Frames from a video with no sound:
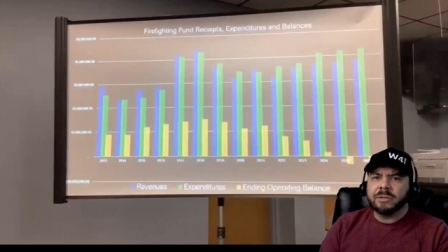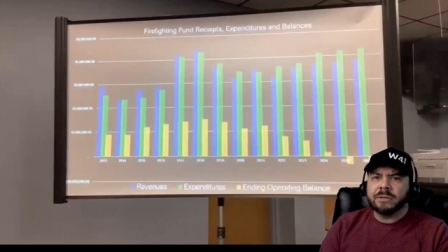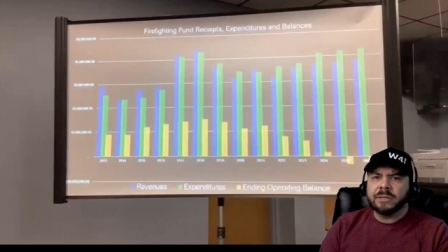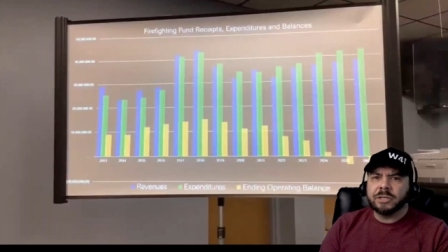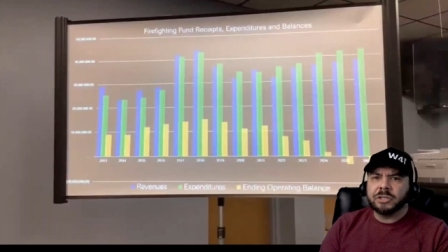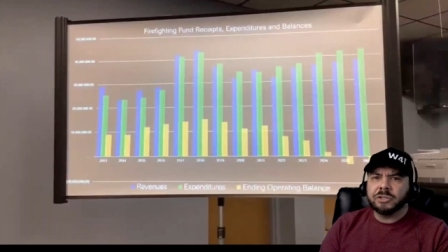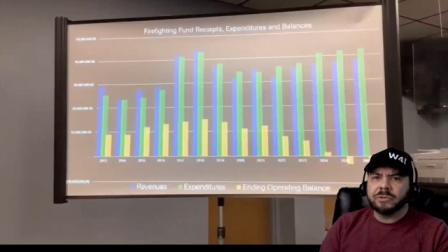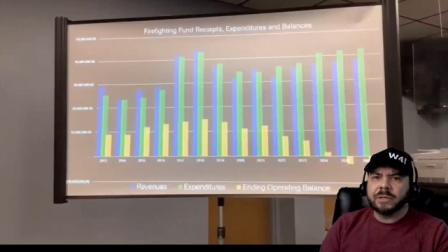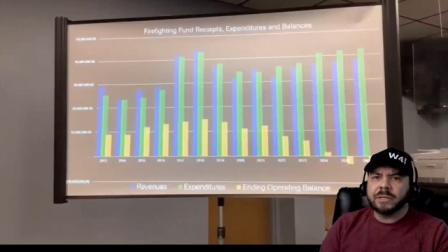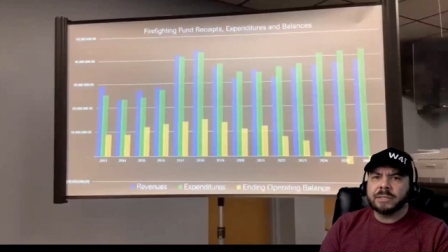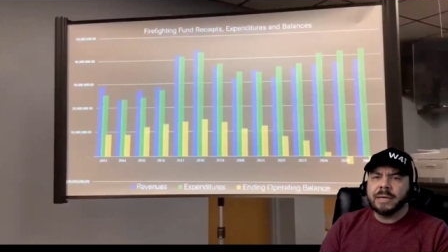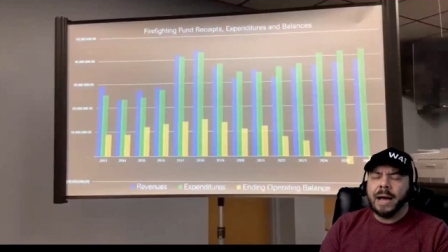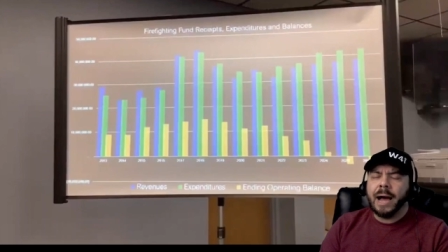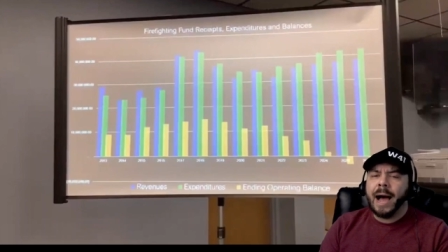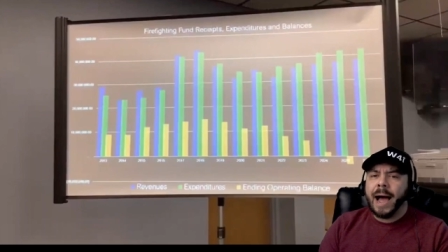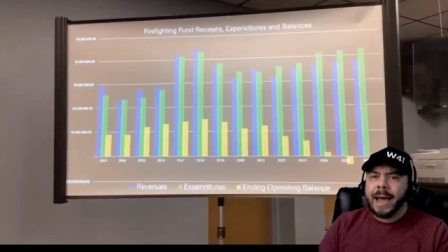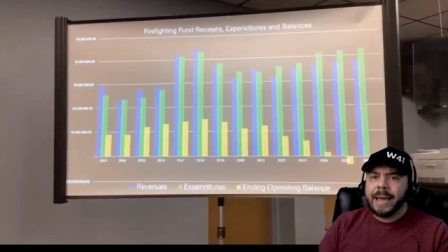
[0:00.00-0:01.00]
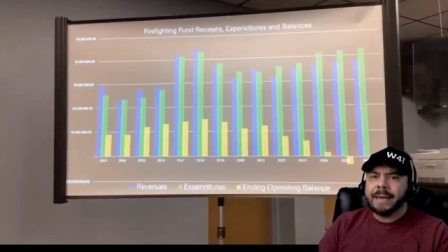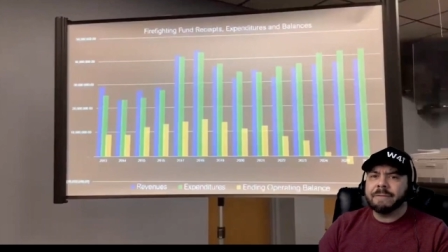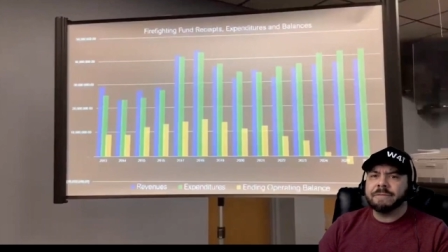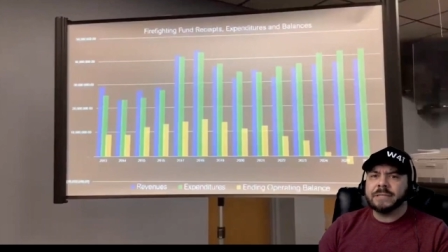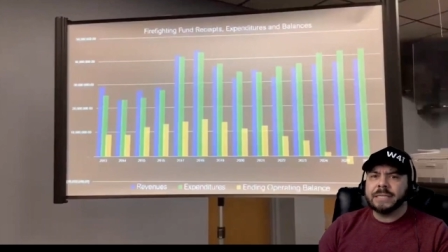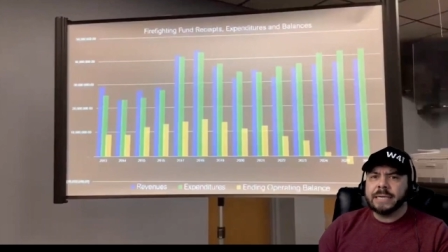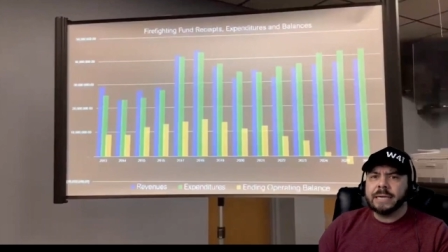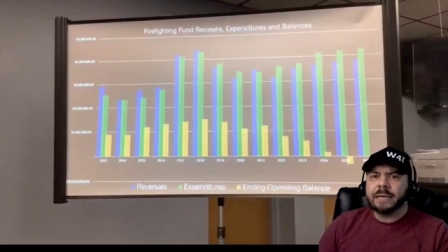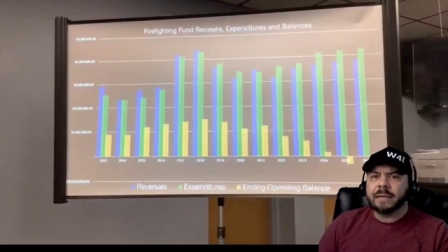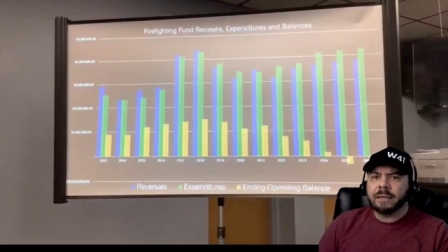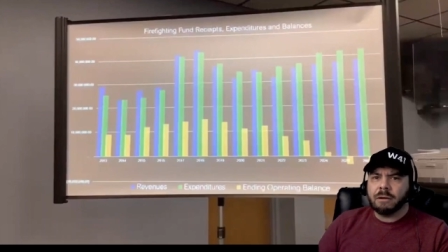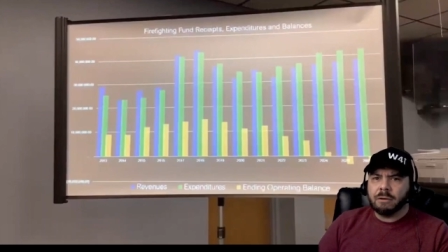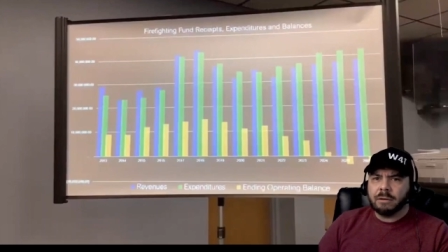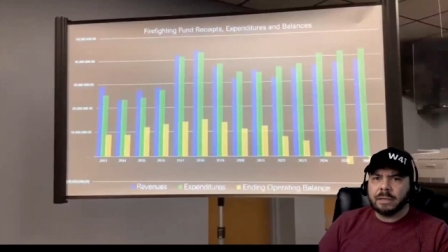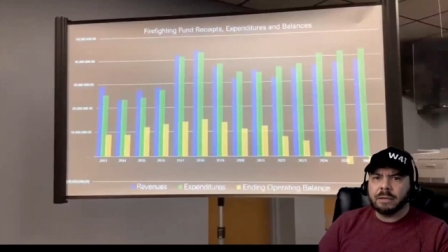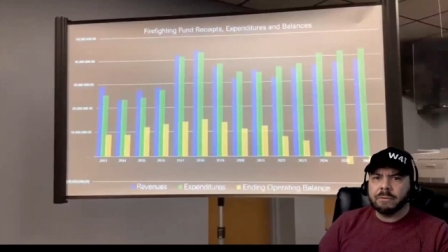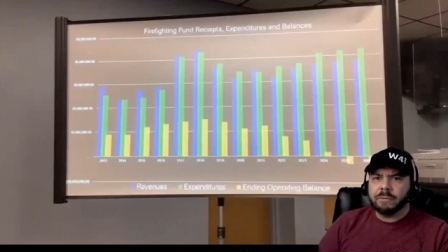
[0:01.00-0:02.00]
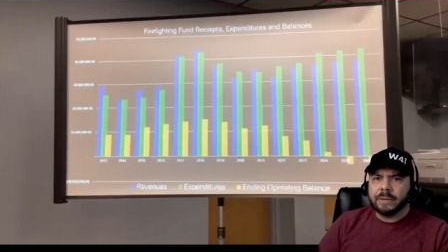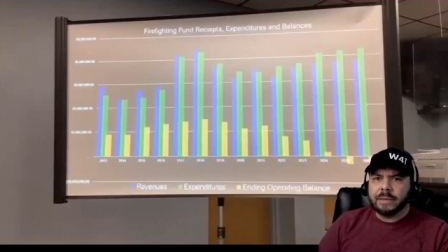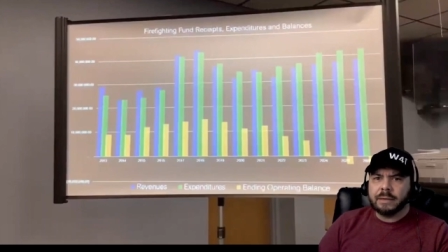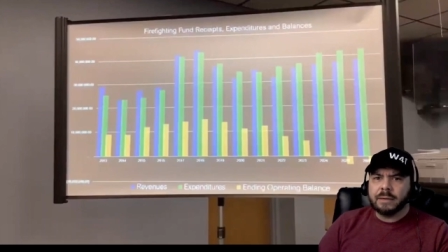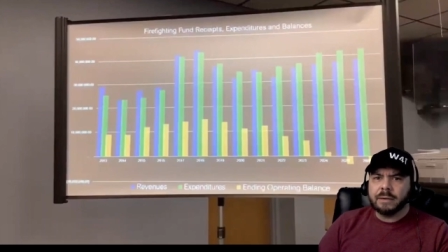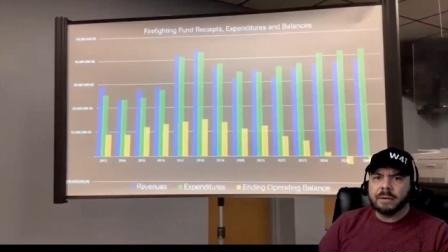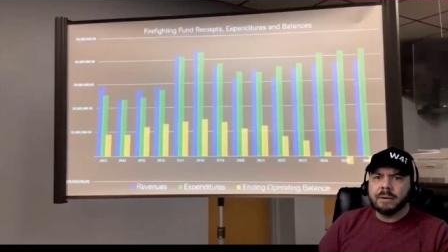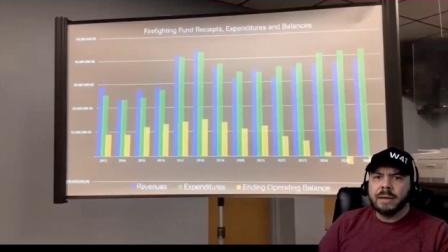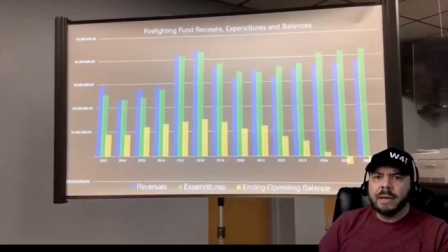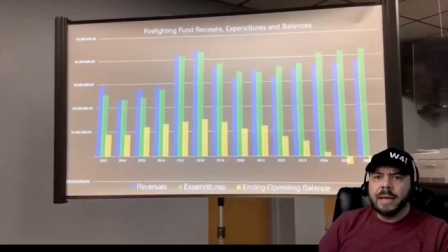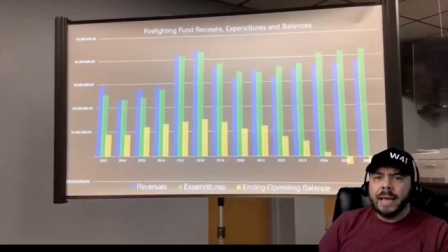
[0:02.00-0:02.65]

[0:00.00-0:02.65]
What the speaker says: District. IFD is also in there.